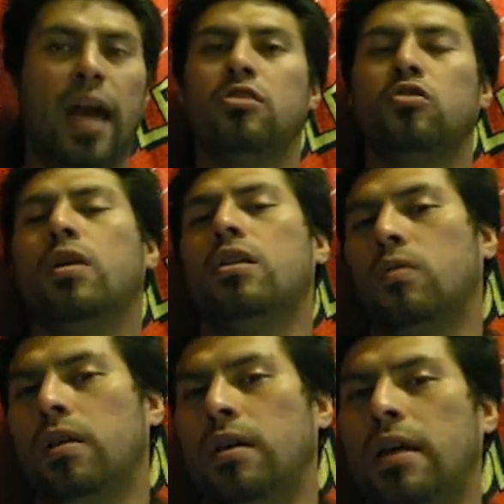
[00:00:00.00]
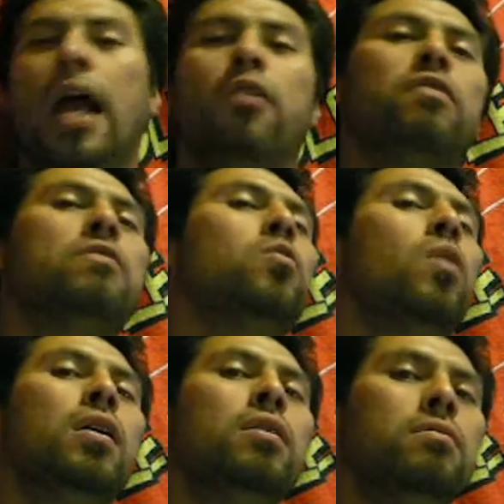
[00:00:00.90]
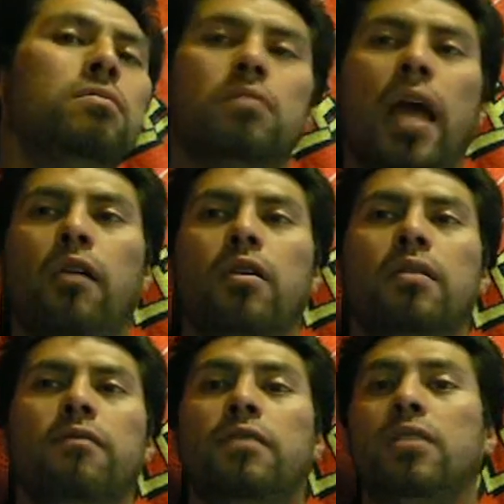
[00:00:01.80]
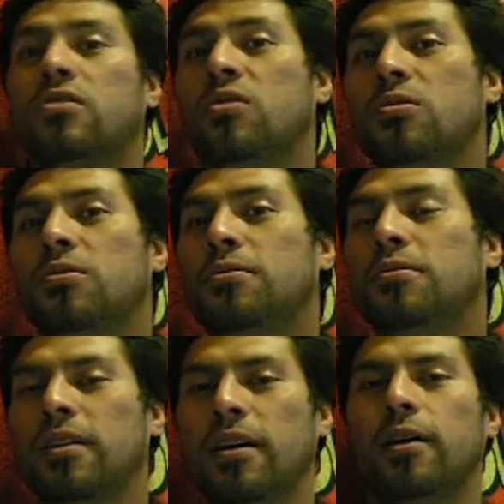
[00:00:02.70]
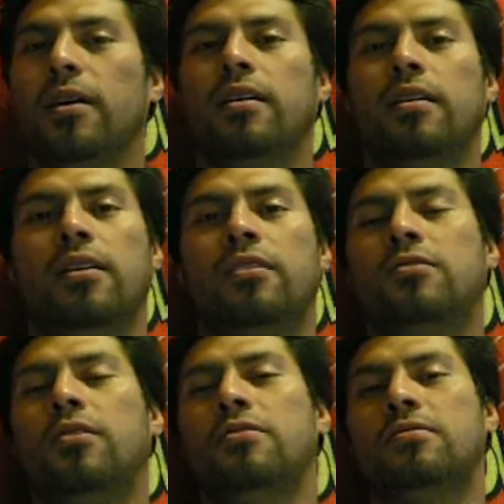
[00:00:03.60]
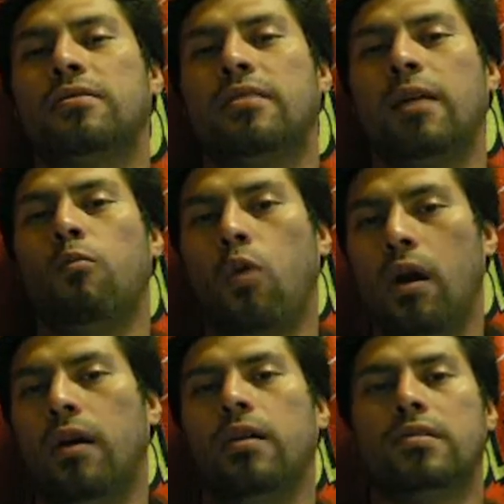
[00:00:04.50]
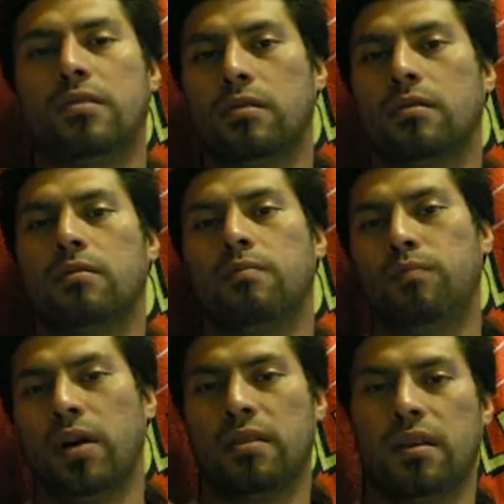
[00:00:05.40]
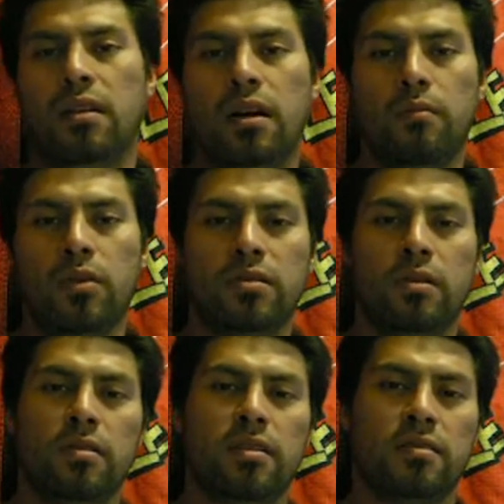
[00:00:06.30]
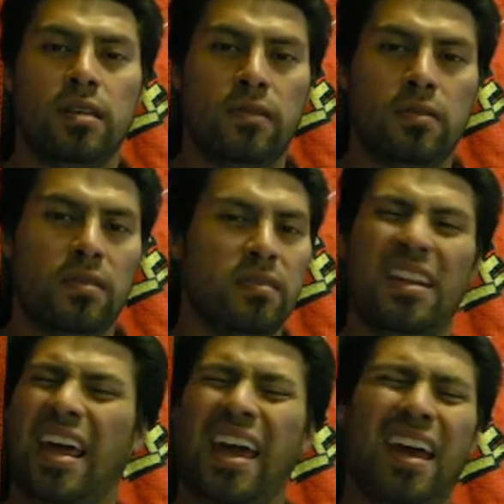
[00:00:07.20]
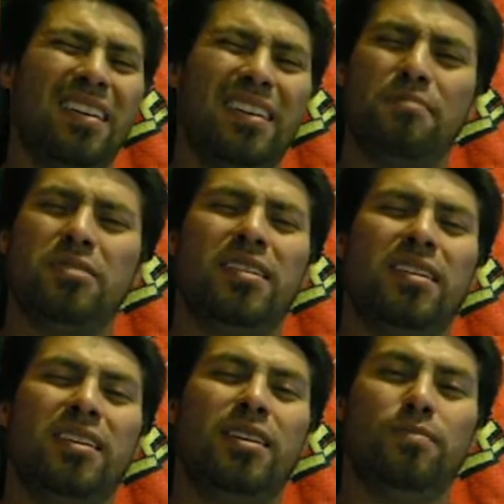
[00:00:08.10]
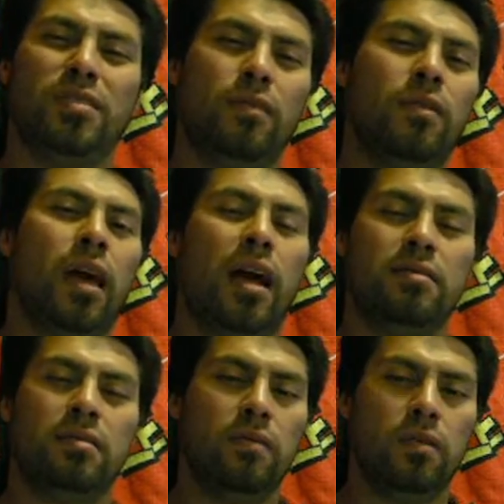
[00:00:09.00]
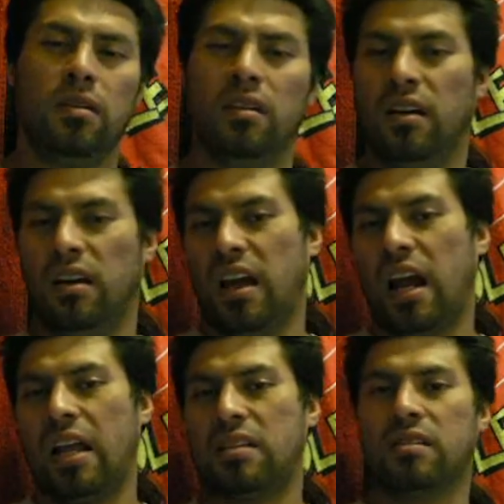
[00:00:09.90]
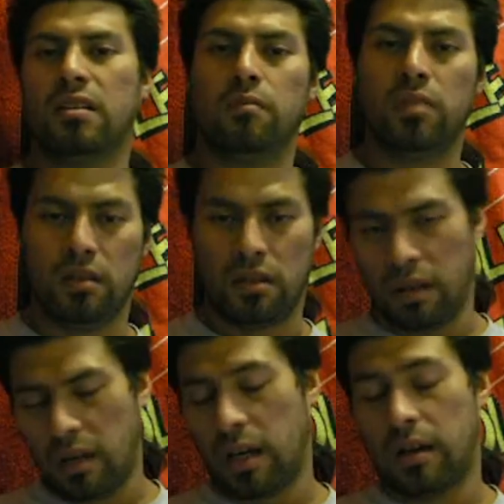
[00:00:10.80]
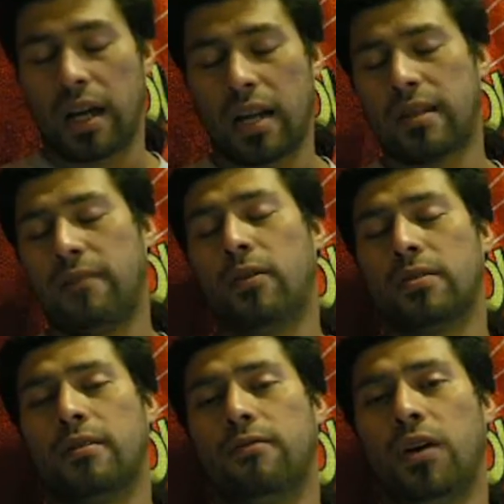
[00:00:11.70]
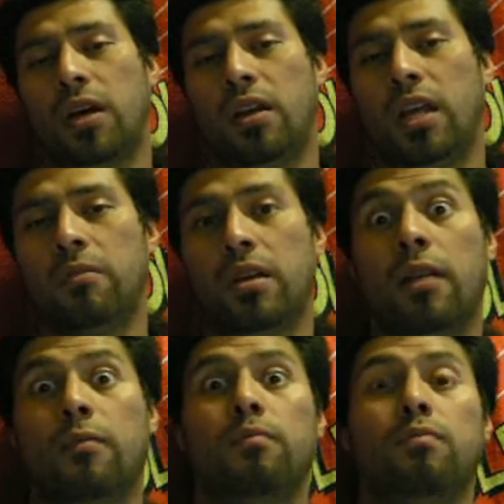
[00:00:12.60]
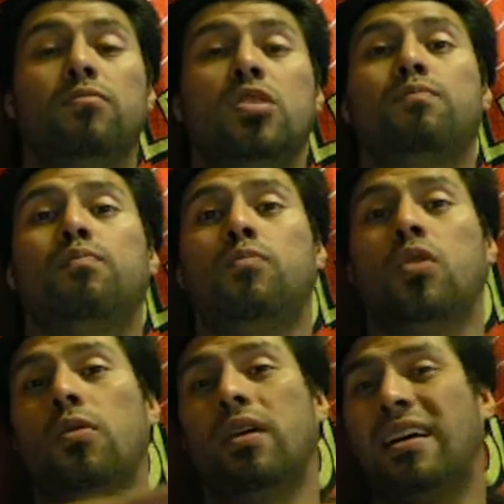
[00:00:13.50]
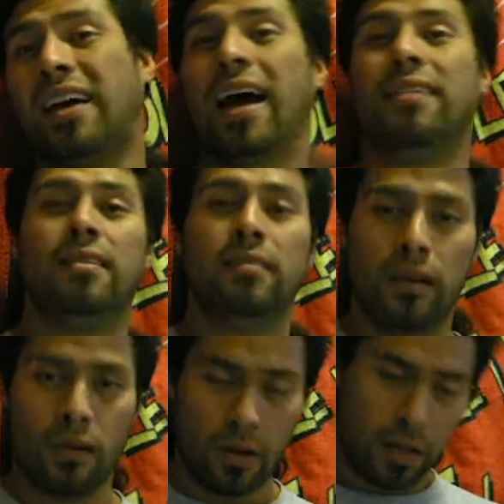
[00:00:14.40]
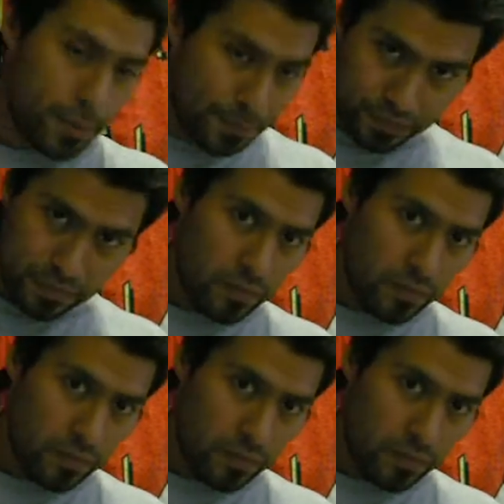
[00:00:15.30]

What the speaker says: Catch 23, Area 51, Area 52. You can still use the same words, but the number is the only thing that's different. So I said, nah, I'm just going to keep Silvercats TV, and that's just going to be. I got to stop focusing on the fucking name and just throw the content there already.